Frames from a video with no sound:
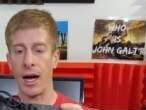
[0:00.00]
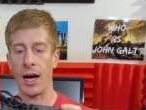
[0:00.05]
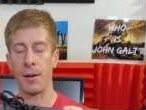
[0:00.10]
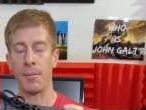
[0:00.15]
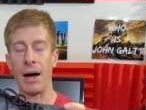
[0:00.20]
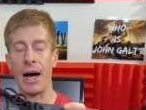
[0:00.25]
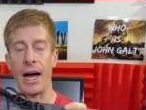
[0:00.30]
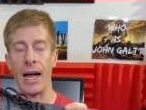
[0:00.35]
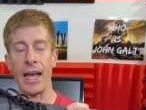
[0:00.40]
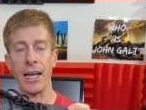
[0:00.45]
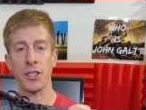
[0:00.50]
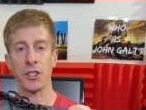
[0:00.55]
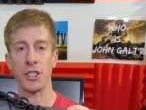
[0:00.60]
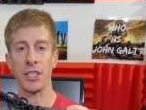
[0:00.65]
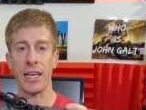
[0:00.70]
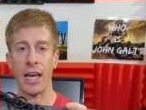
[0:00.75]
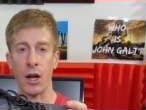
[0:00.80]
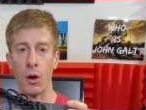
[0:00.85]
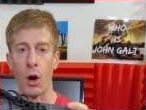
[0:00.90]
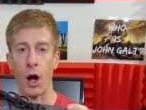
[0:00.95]
um, I actually
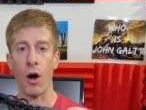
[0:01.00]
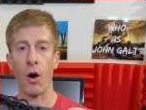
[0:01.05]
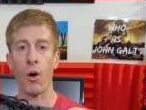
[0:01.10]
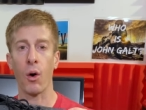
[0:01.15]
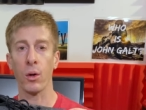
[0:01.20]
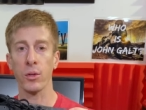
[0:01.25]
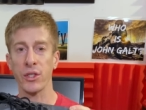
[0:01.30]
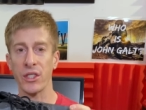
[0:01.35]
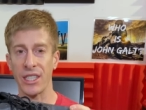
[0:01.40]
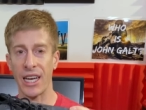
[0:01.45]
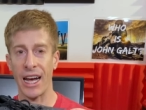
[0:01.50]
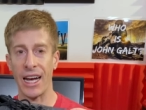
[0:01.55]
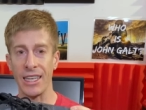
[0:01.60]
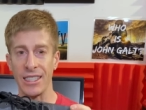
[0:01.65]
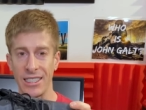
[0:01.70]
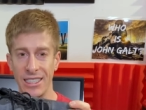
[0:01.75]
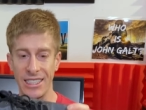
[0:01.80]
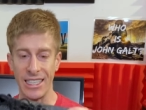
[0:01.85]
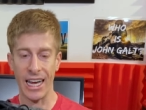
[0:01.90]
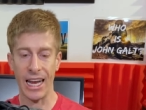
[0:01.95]
get a whole
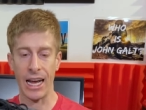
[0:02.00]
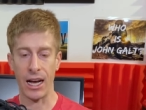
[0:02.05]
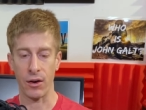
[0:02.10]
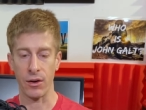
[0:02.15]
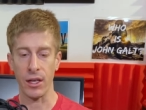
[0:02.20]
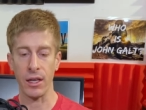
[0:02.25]
size down.